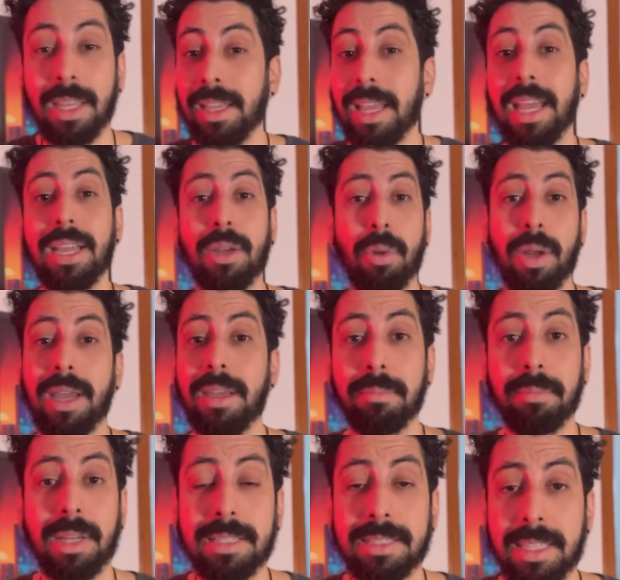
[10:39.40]
Anyway,
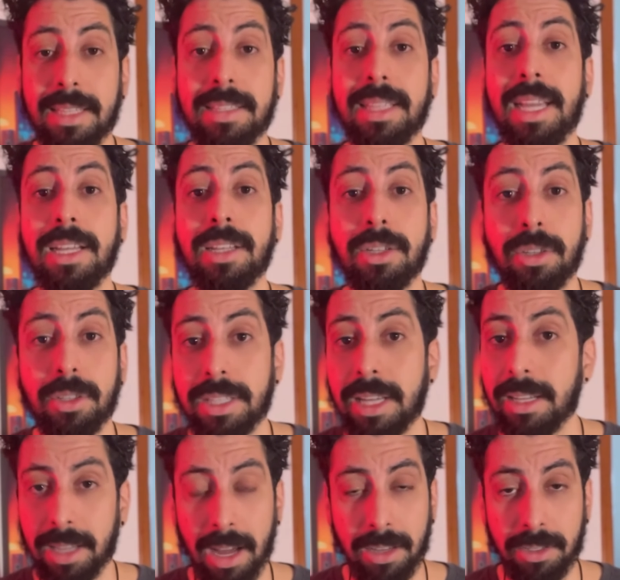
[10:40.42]
a sensational
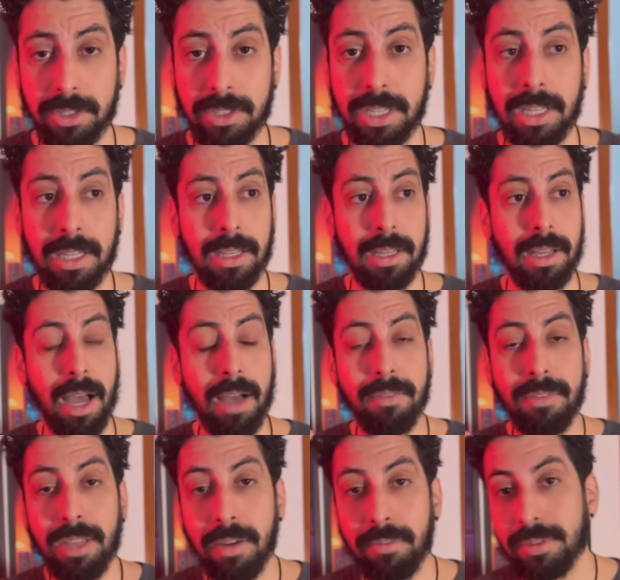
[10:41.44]
technology.
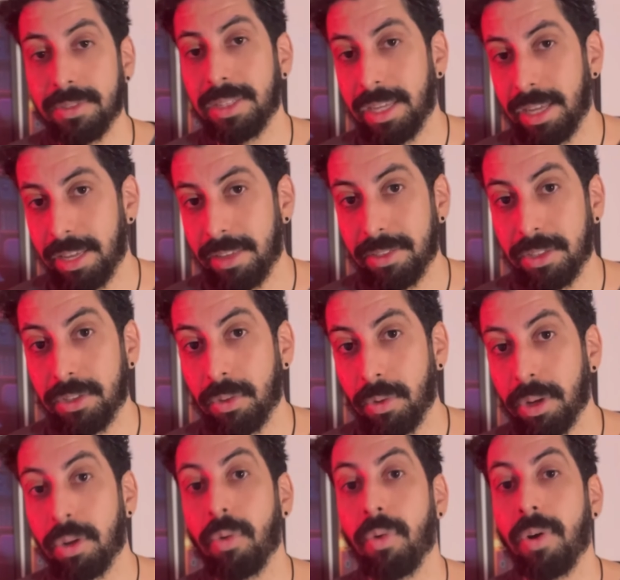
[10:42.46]
I've never seen anything
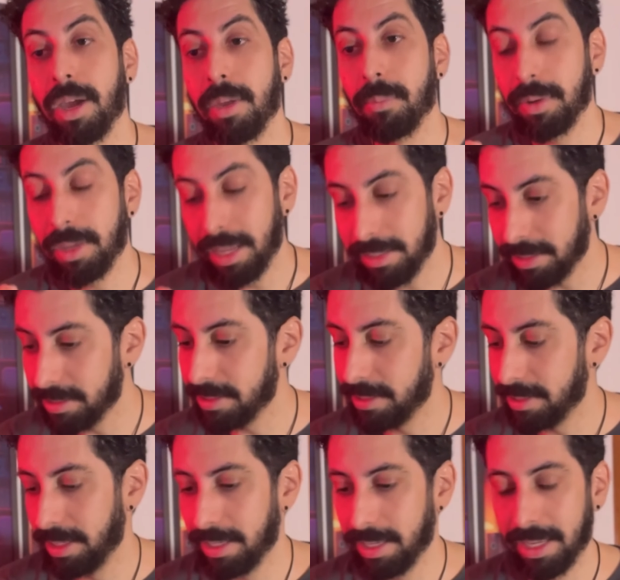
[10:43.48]
so incredible like this
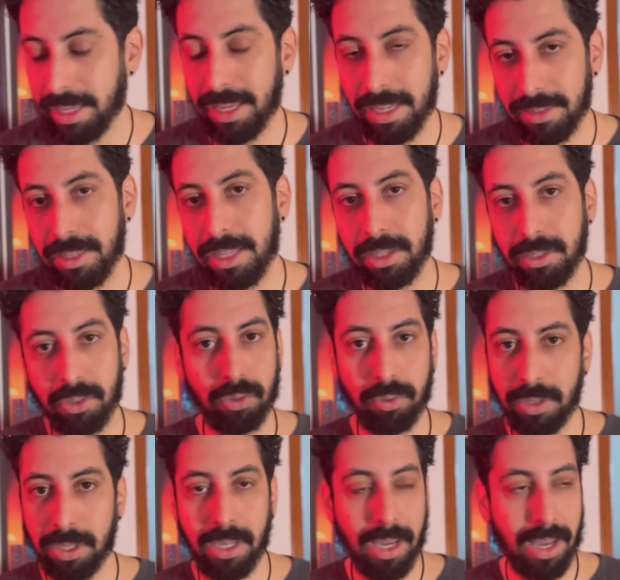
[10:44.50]
in the
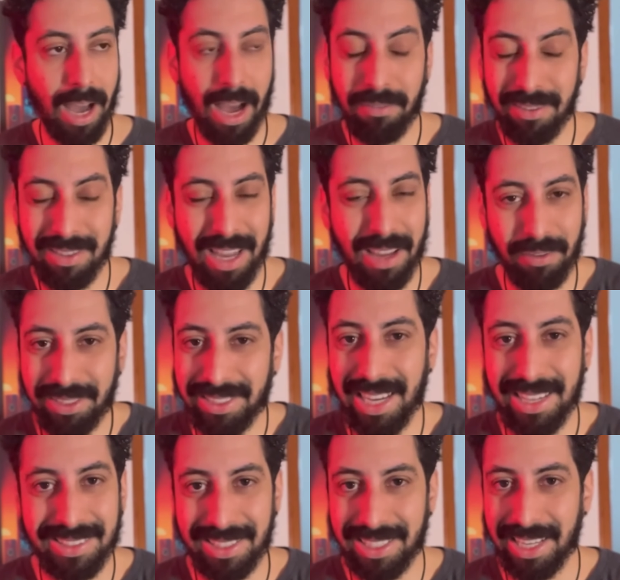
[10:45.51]
industry. I've never
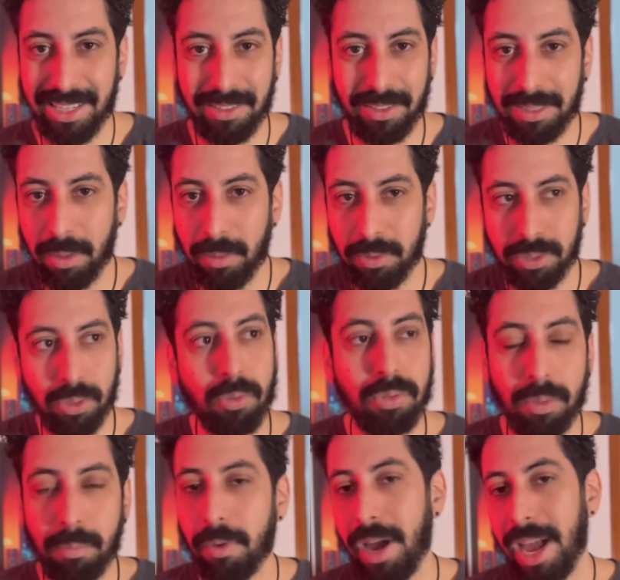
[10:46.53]
tested anything that was so
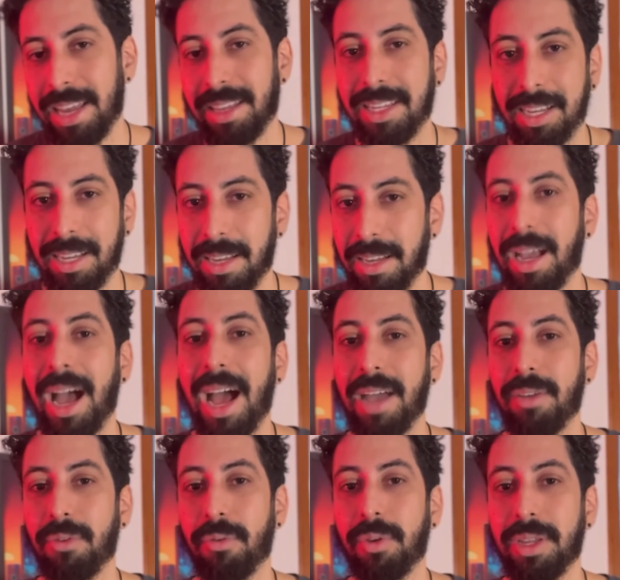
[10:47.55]
surprising.
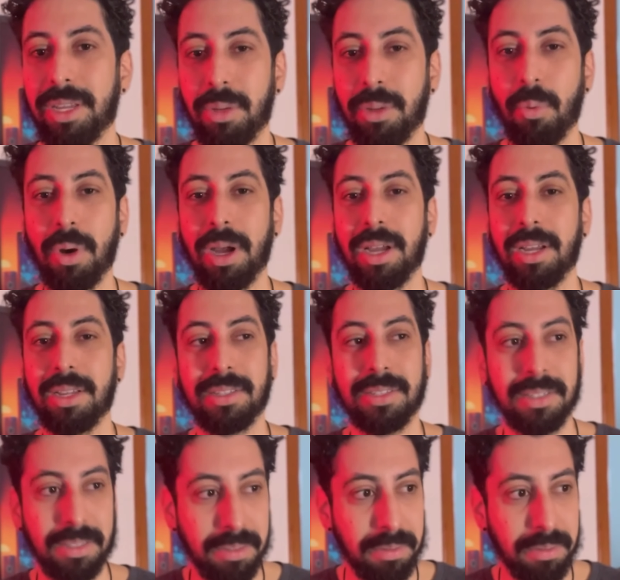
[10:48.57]
I really was.